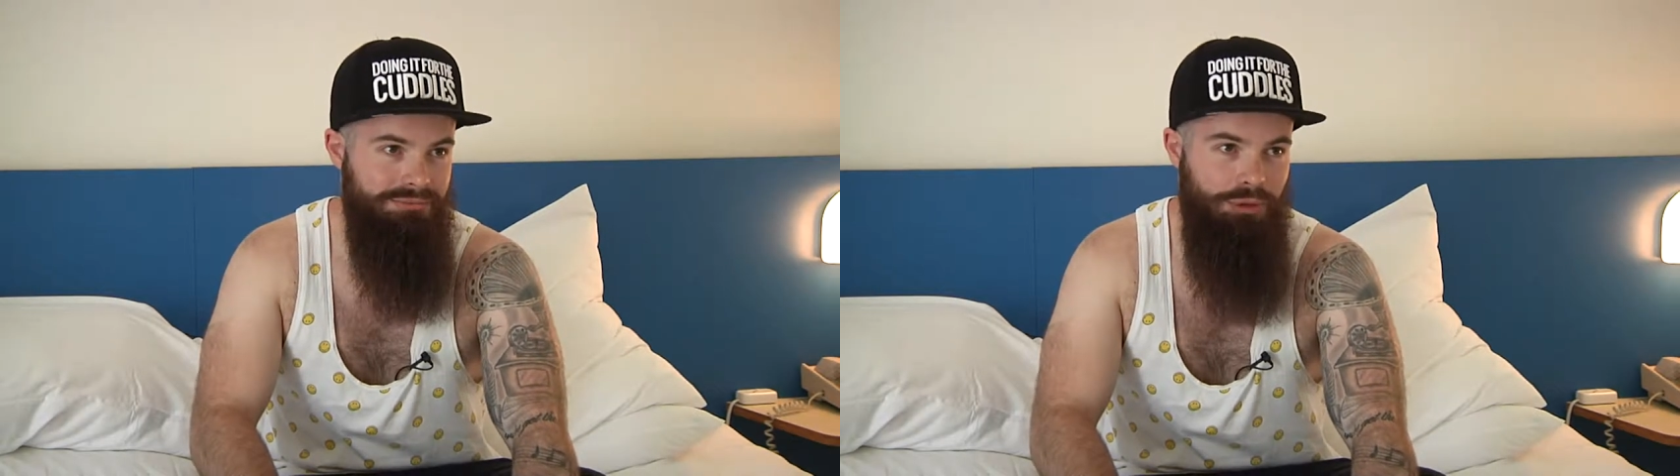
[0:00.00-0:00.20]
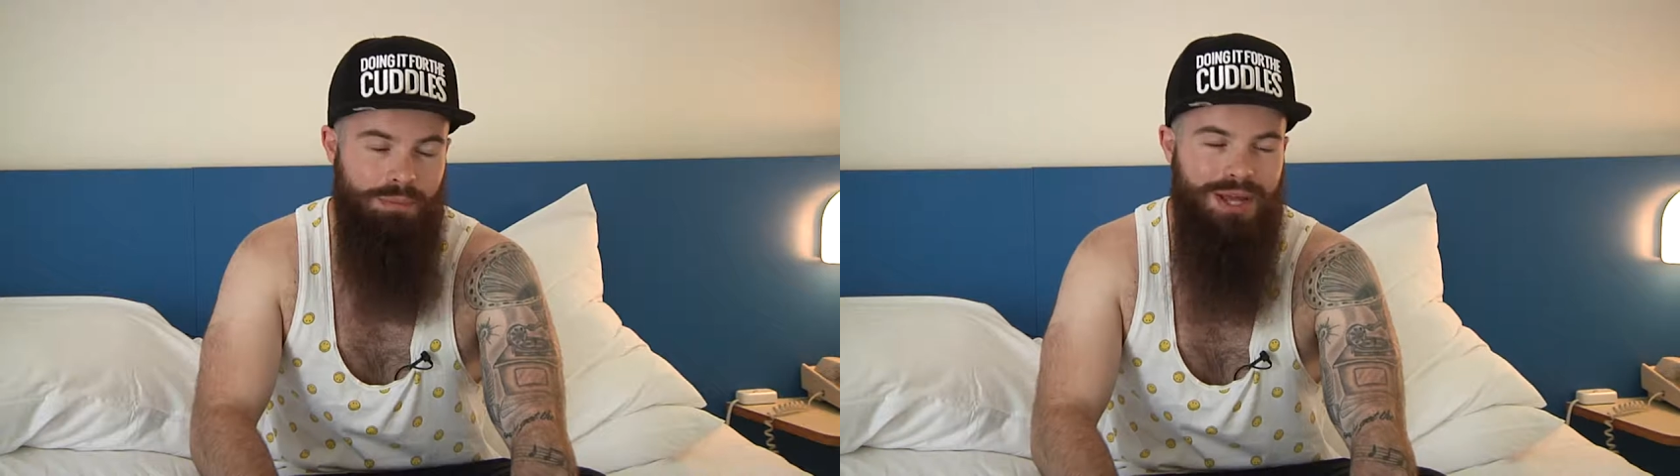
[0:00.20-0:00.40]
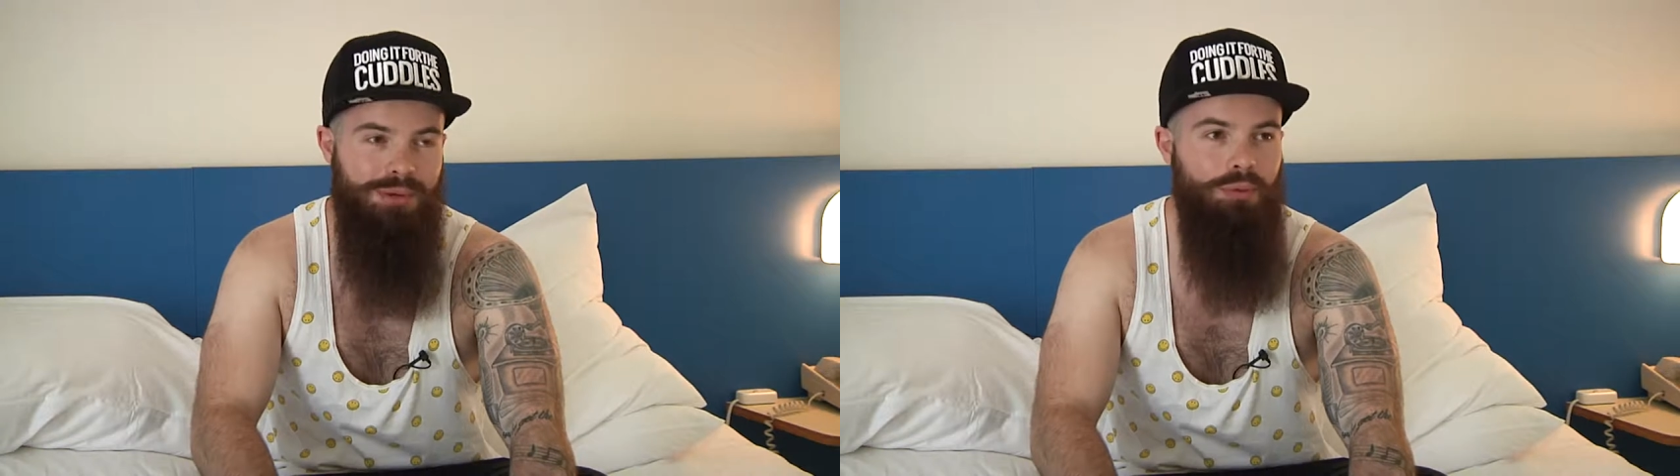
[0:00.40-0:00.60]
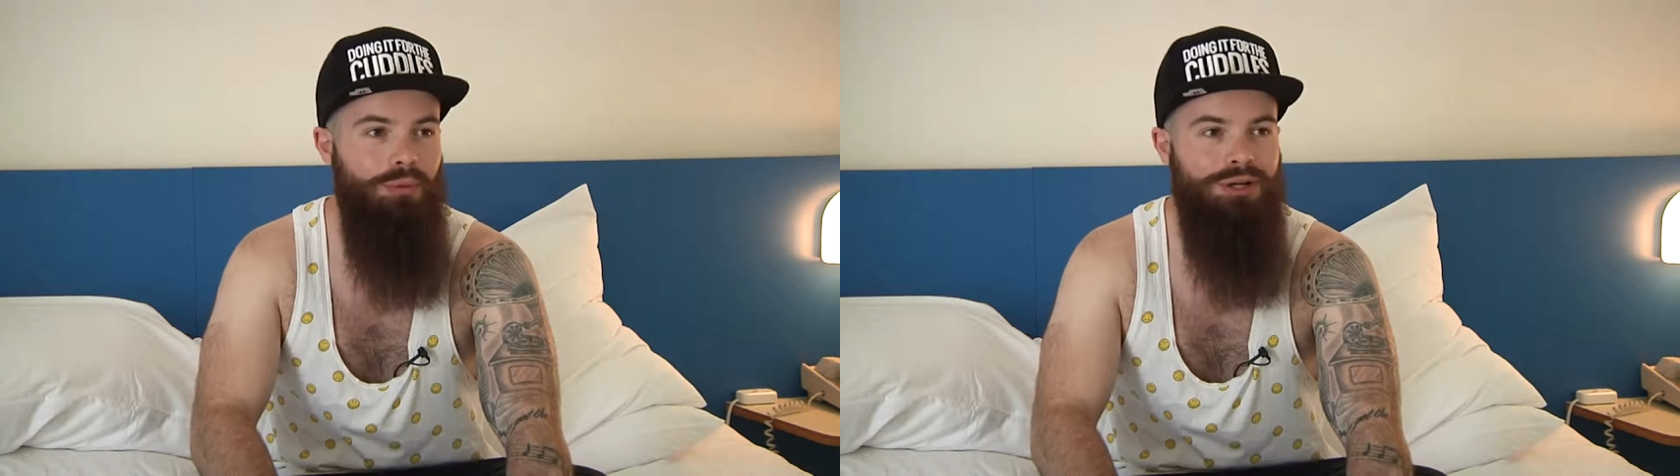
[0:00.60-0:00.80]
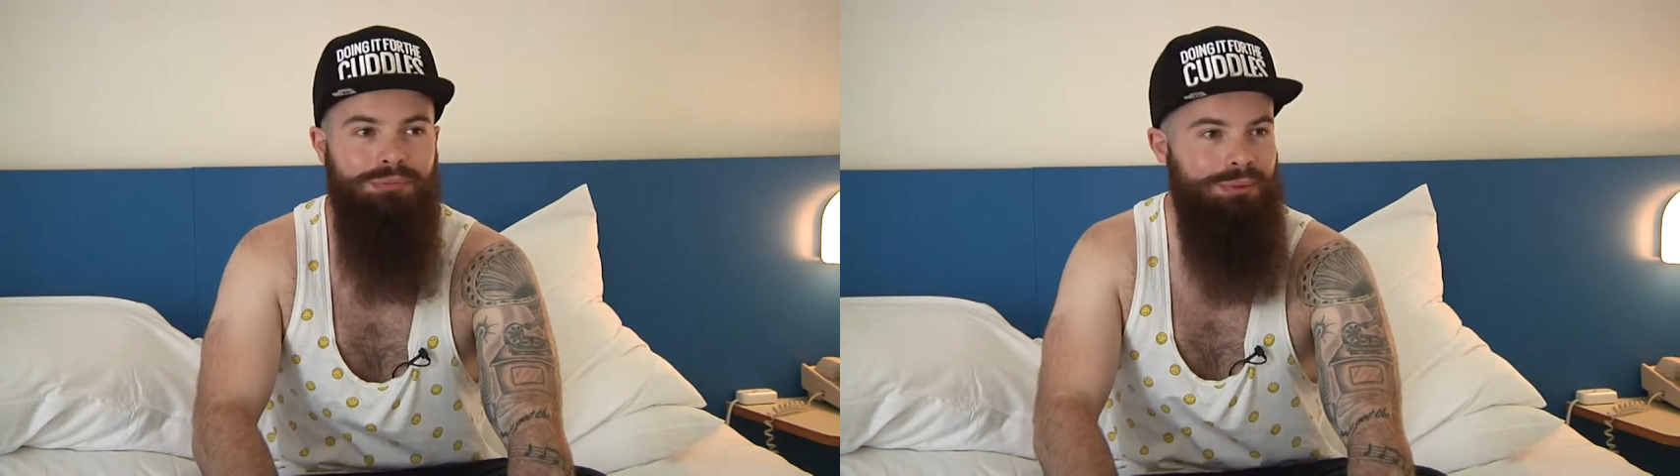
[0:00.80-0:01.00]
The
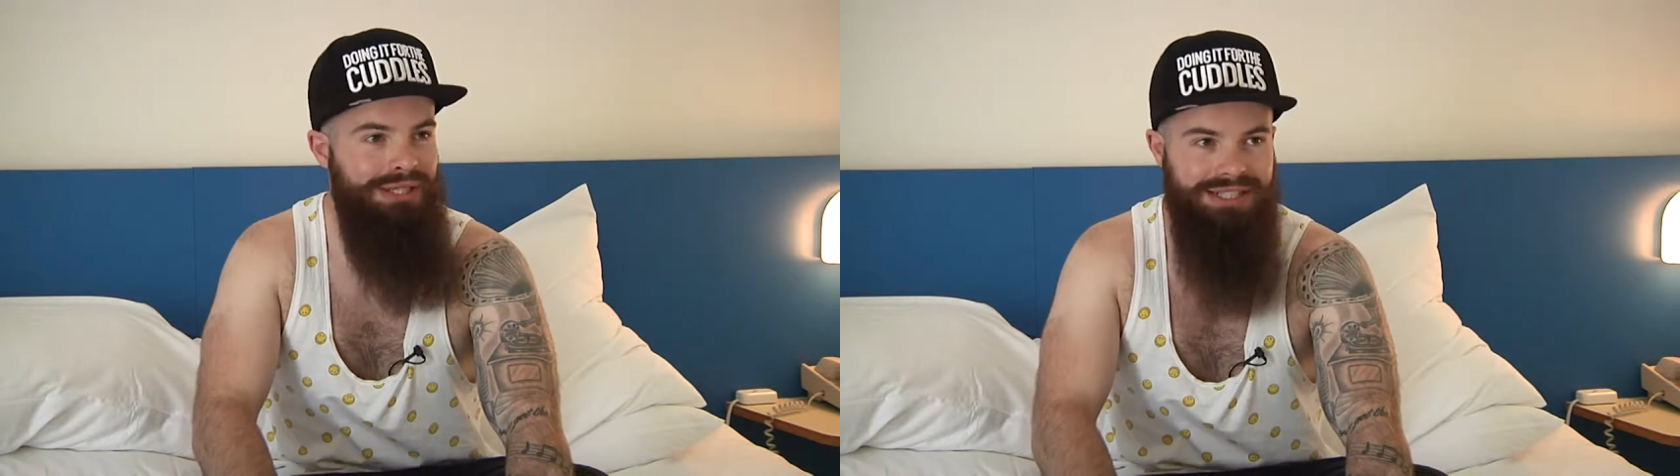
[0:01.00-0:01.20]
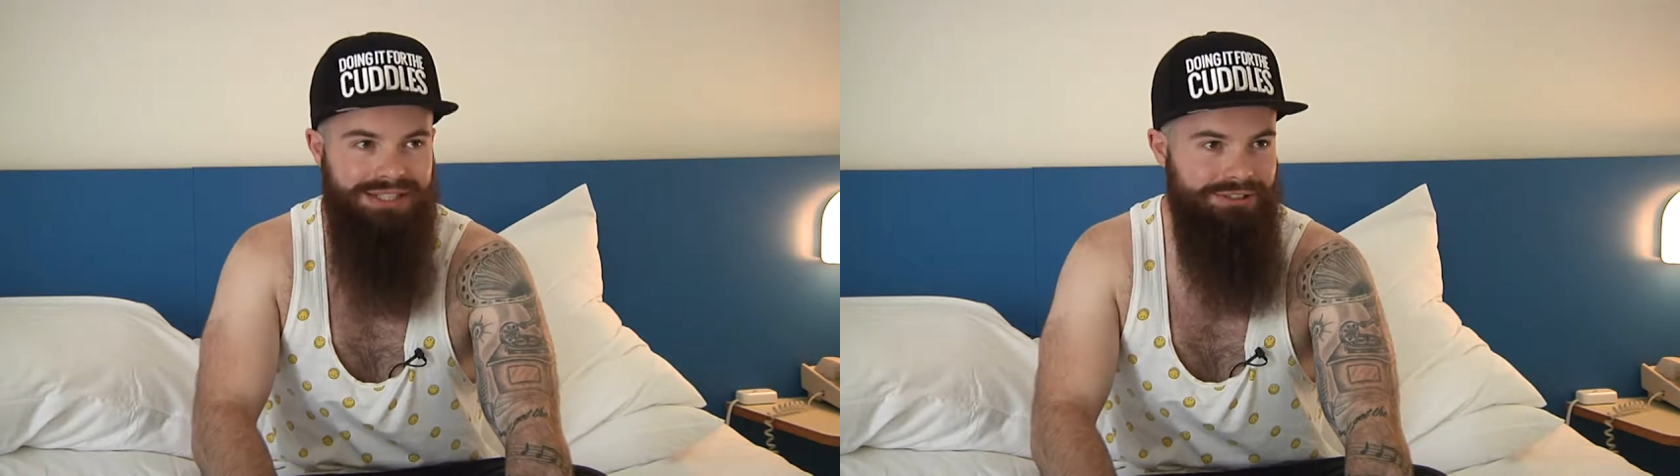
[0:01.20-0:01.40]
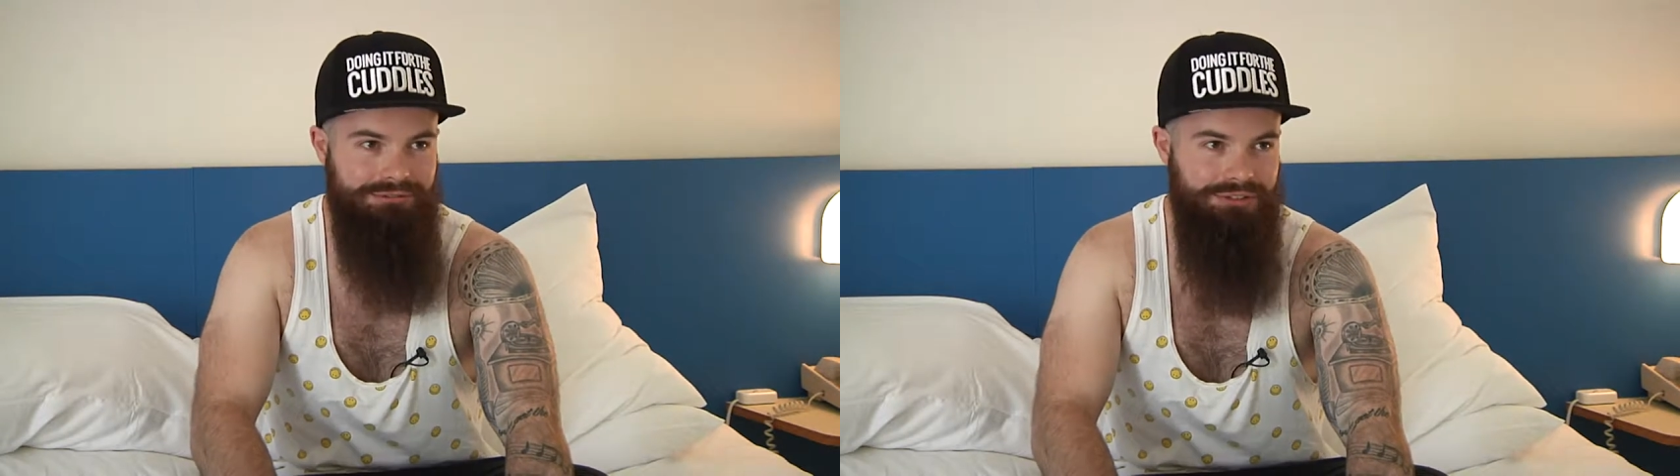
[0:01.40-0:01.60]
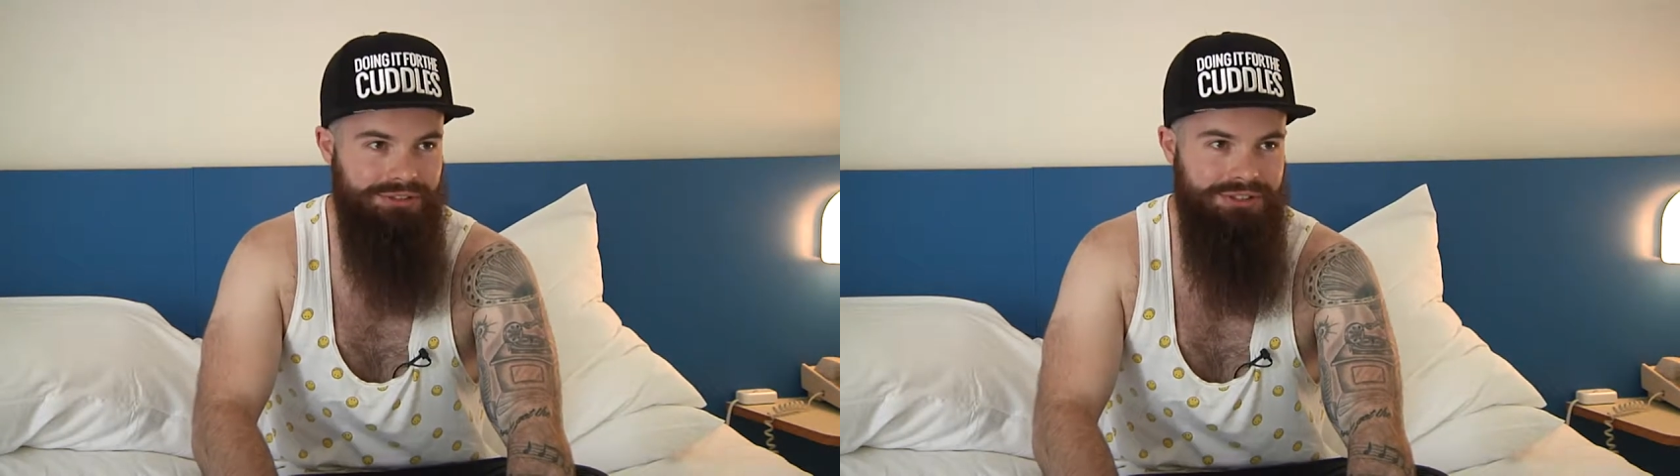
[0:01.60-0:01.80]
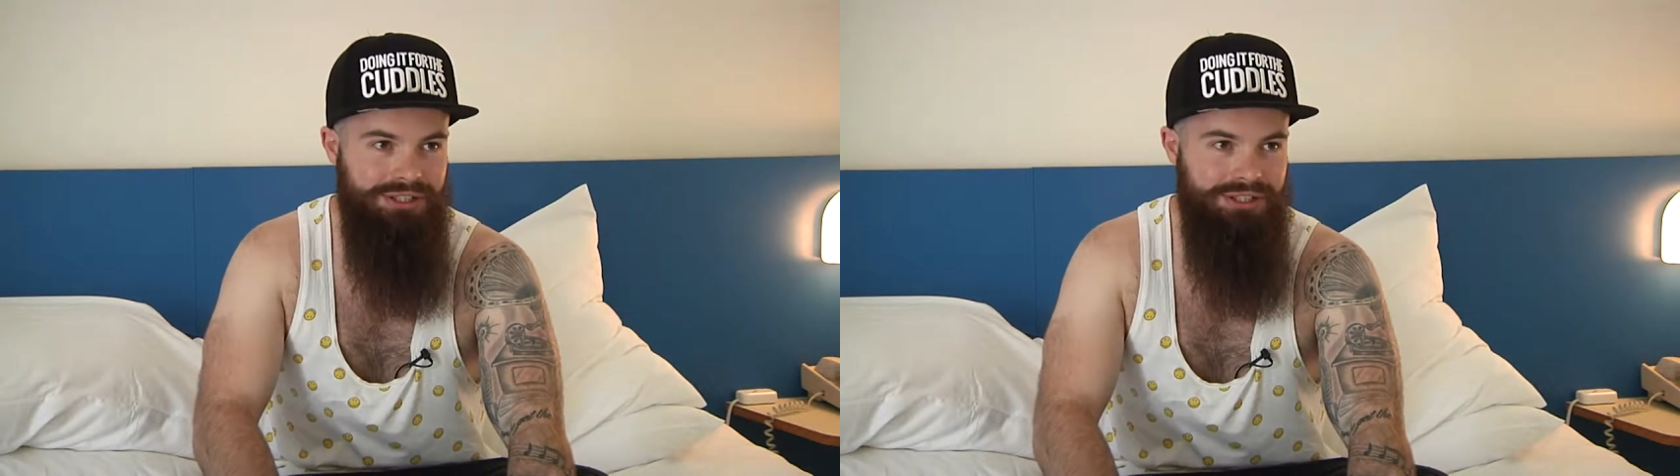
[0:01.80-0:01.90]
people are completely different.